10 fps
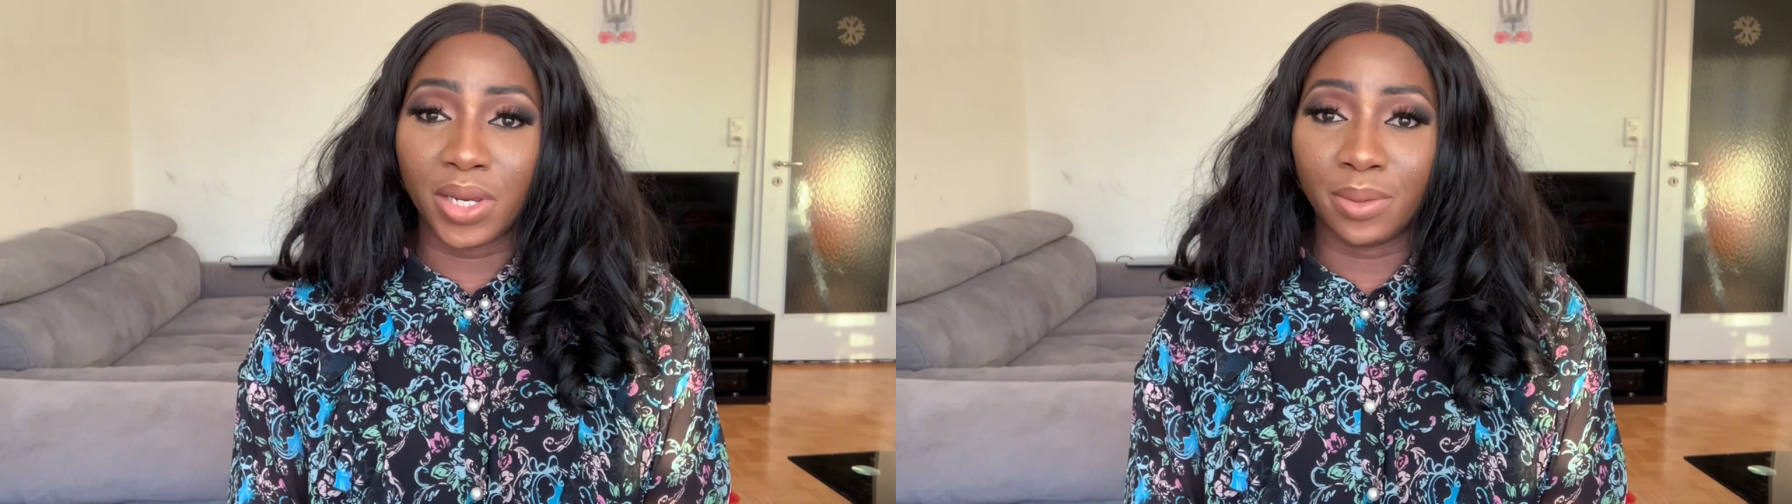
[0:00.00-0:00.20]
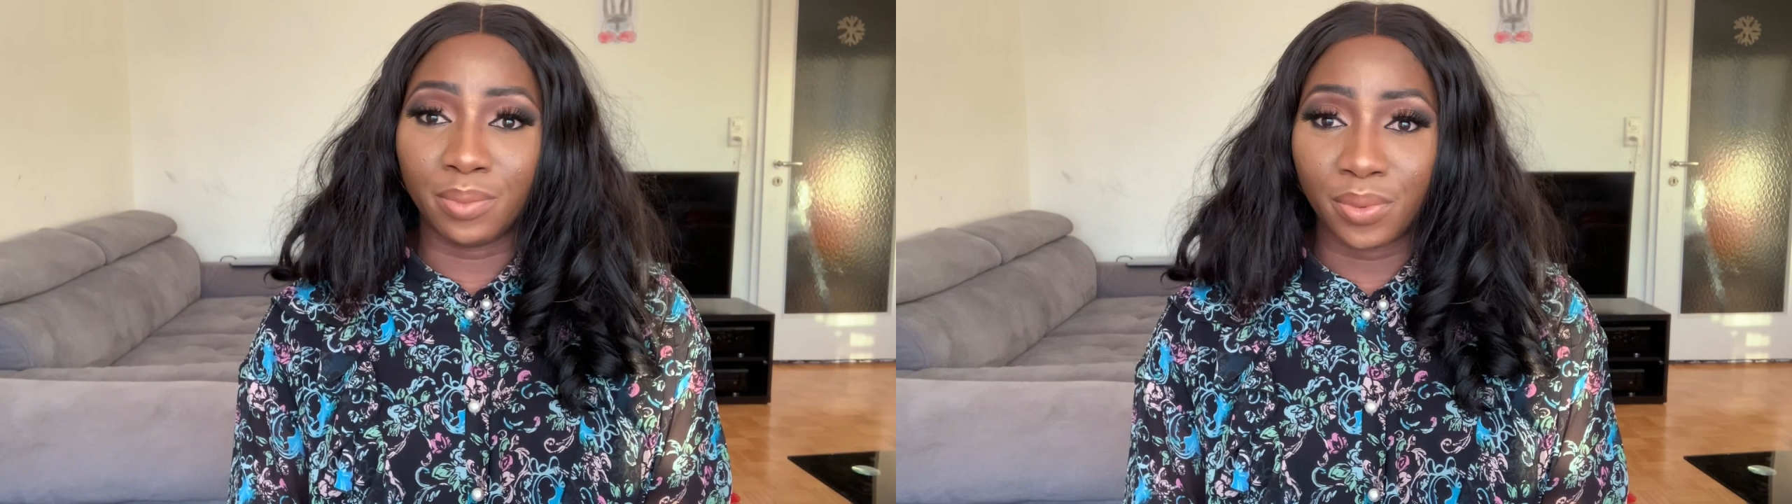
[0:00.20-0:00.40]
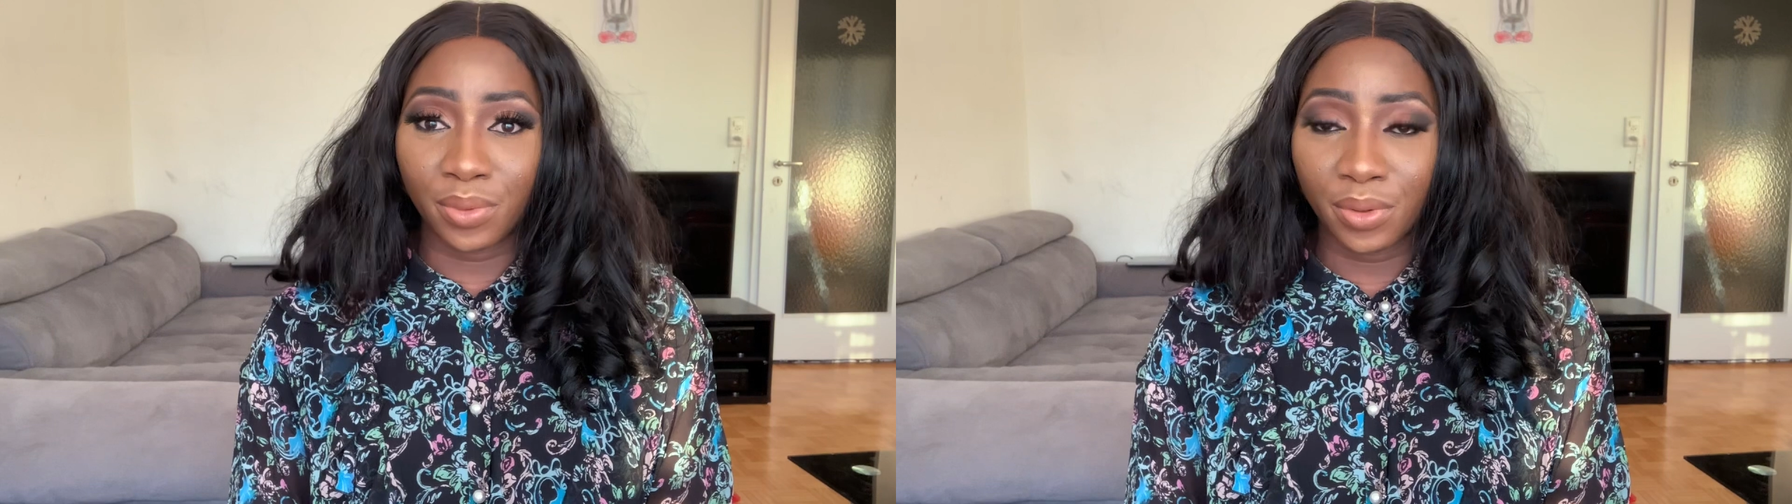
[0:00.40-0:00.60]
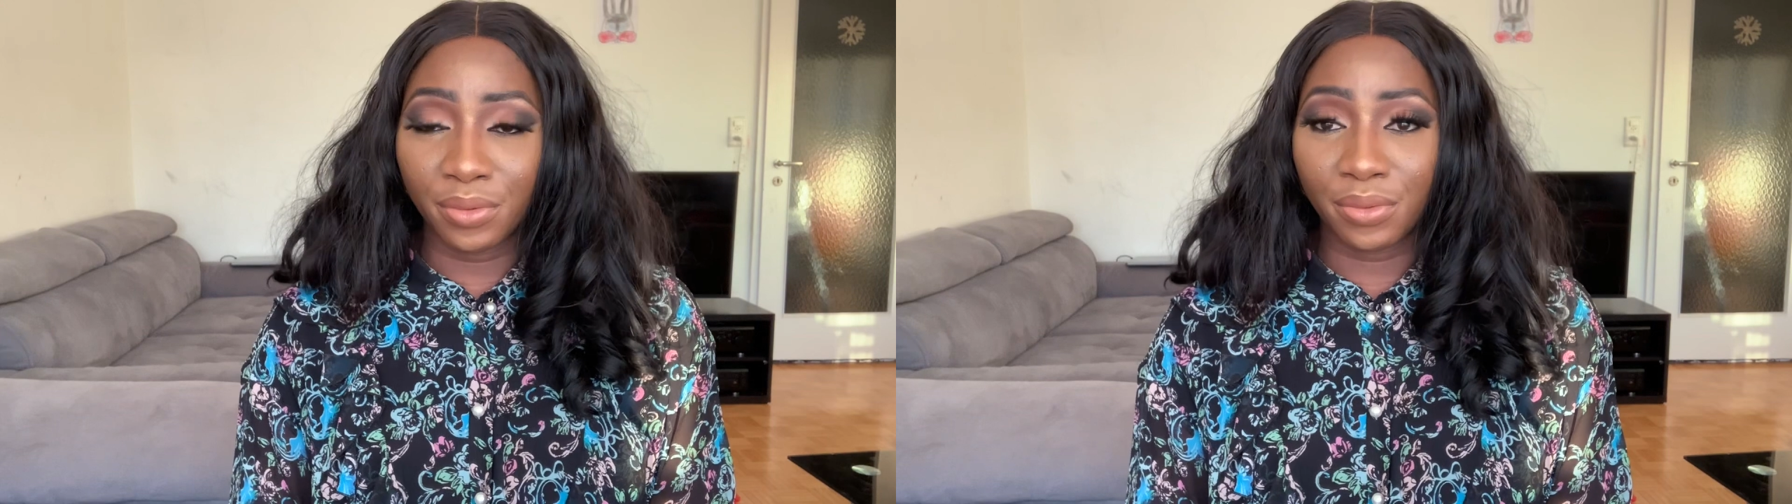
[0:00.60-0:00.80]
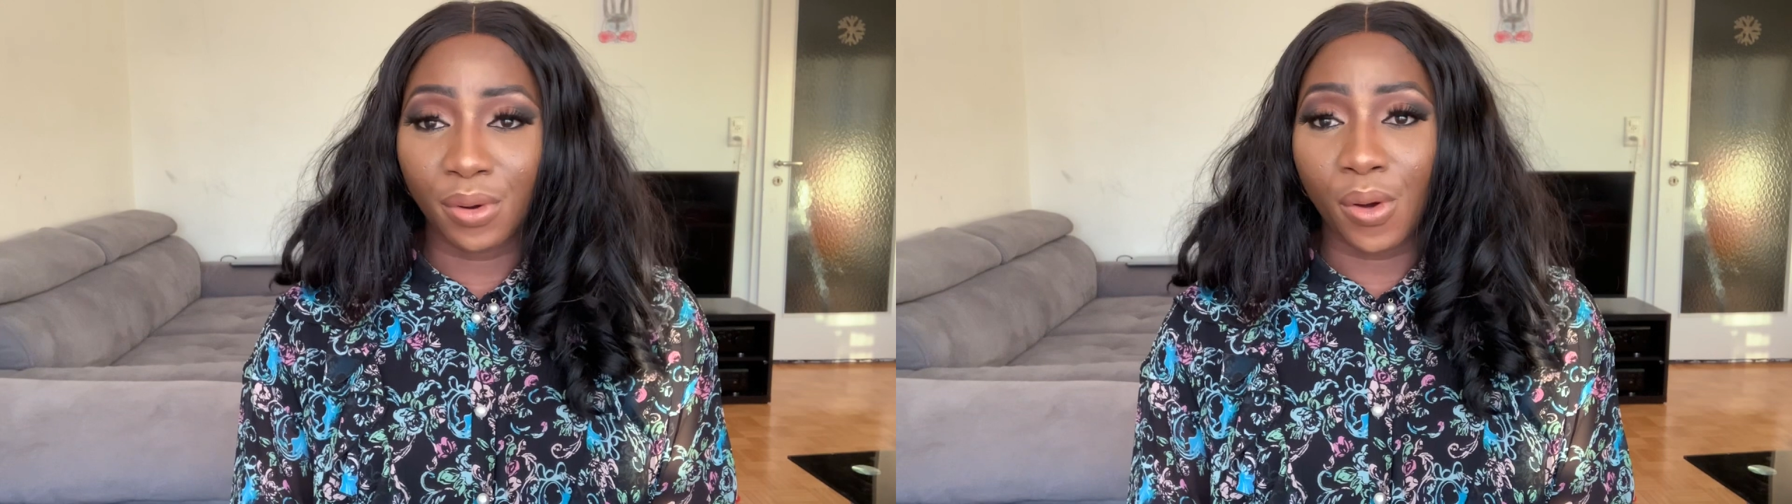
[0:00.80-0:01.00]

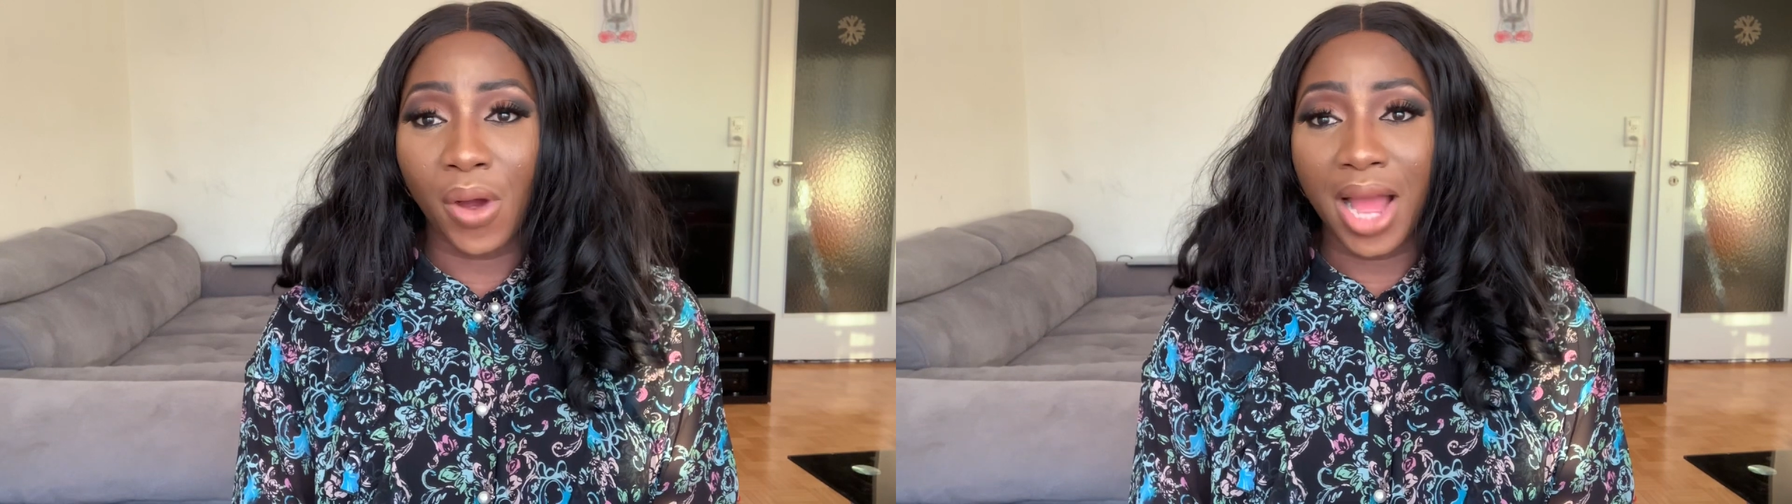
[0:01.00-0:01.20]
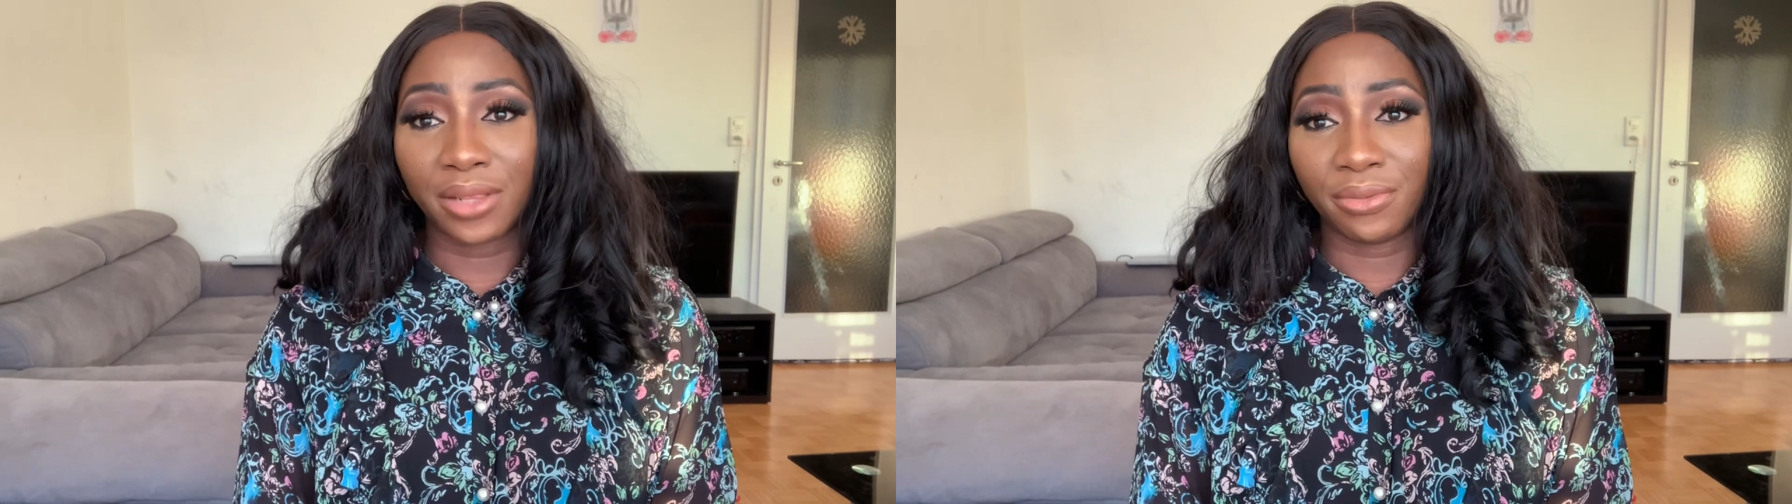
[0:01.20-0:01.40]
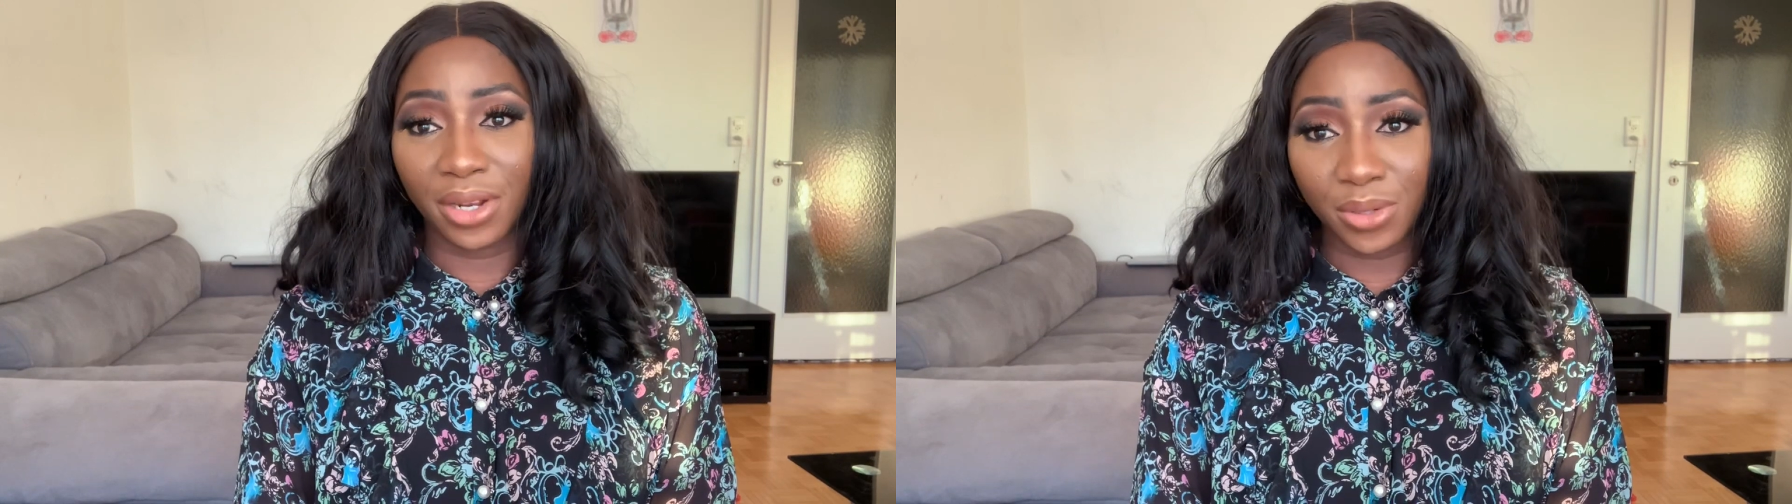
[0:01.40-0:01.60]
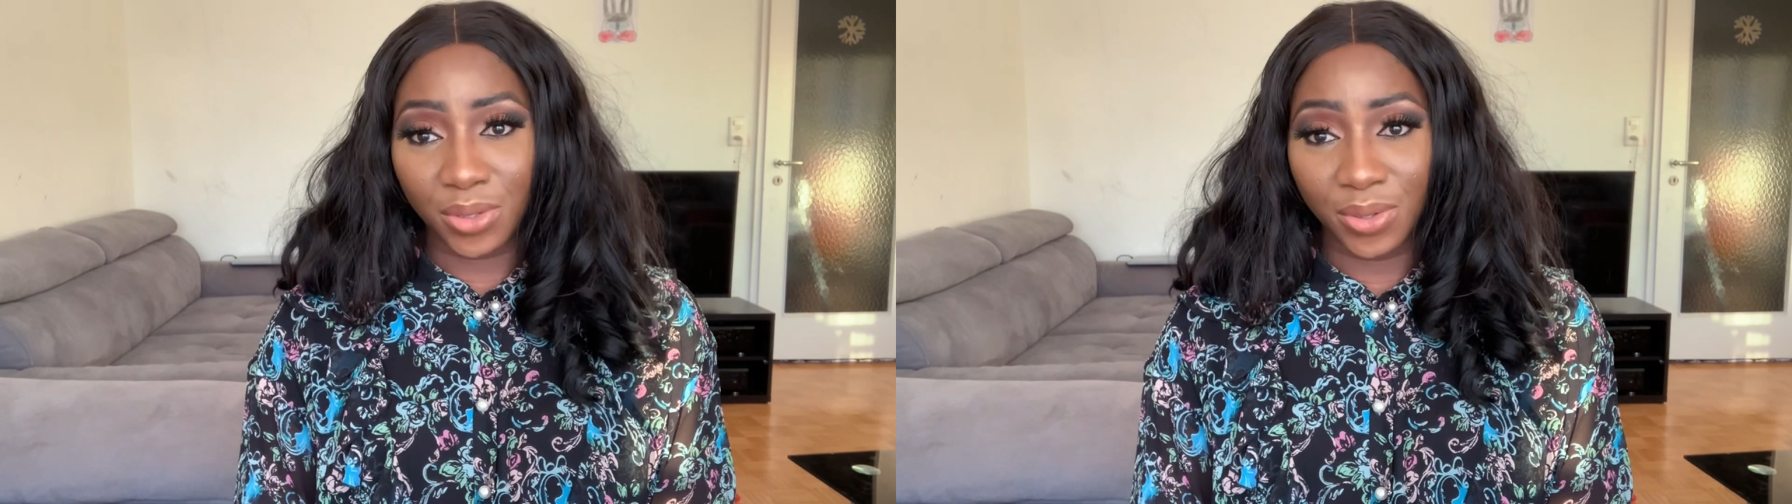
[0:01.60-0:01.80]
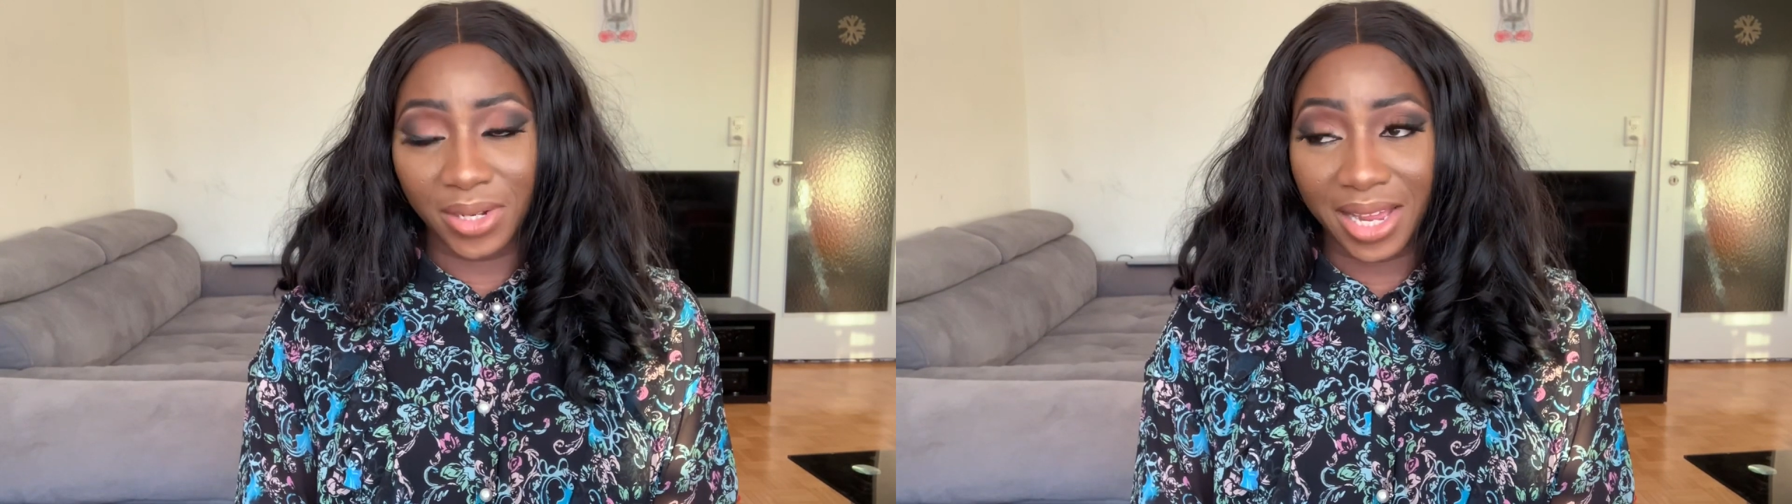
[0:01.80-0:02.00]
improve or add value
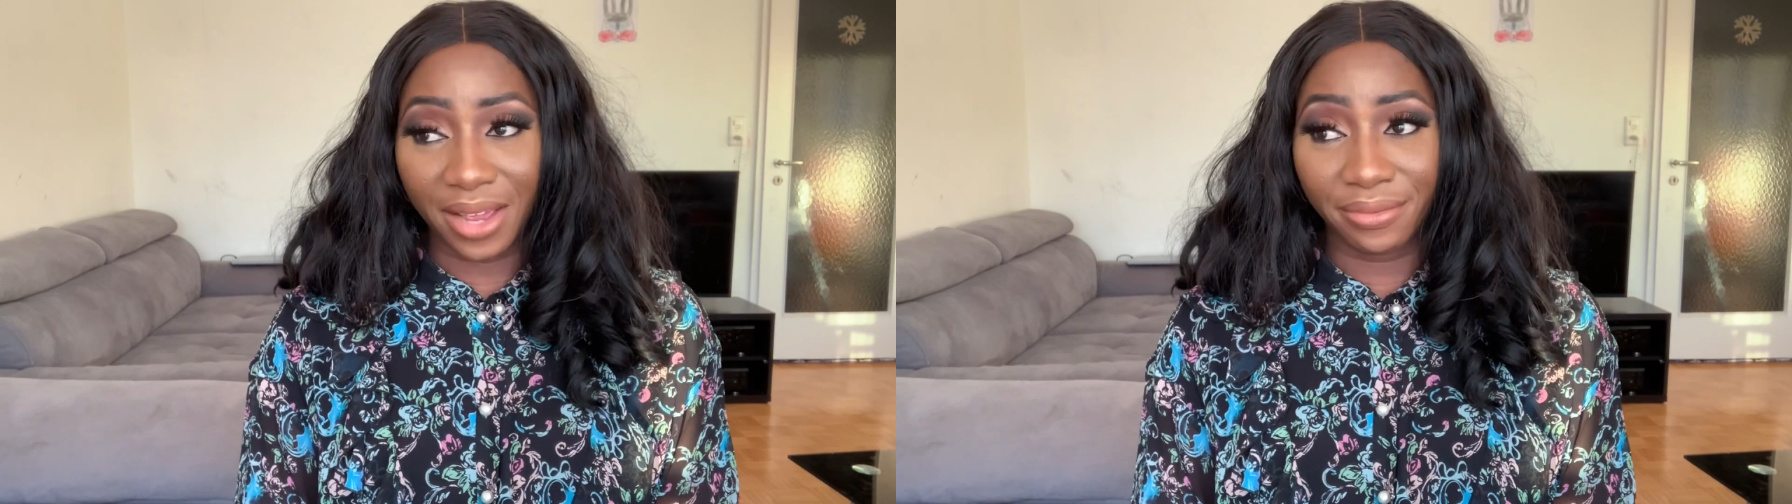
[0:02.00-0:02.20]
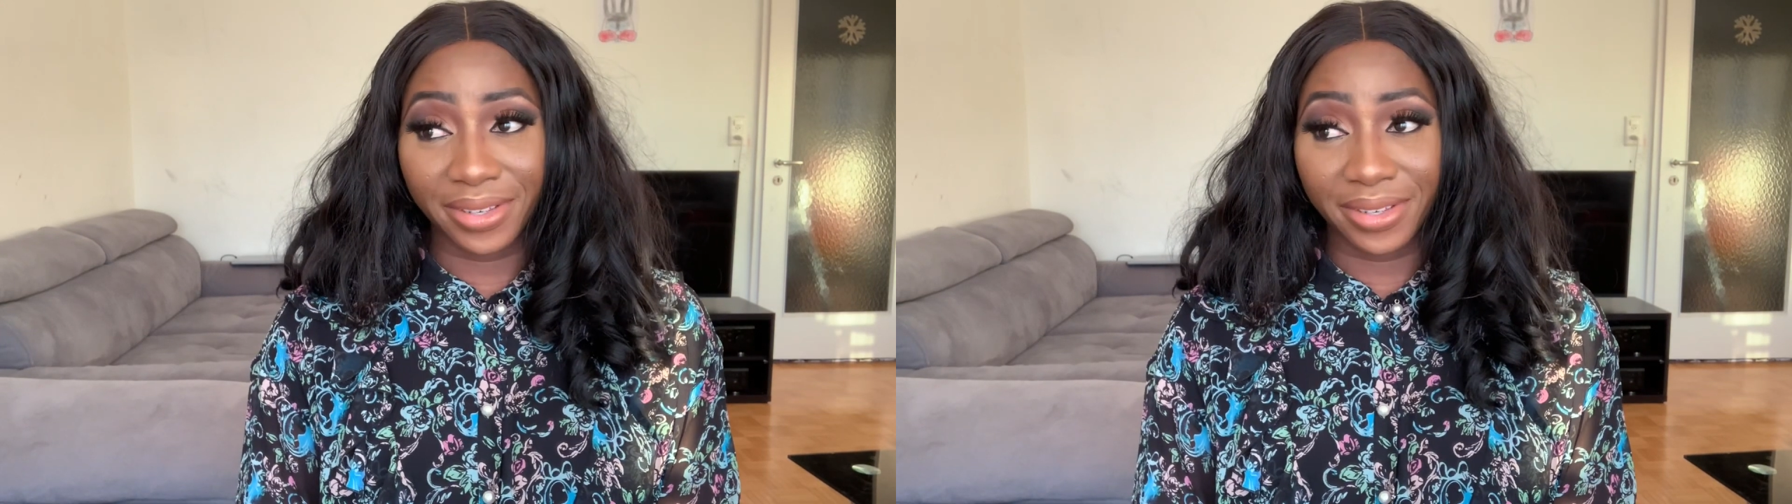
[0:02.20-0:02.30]
to your life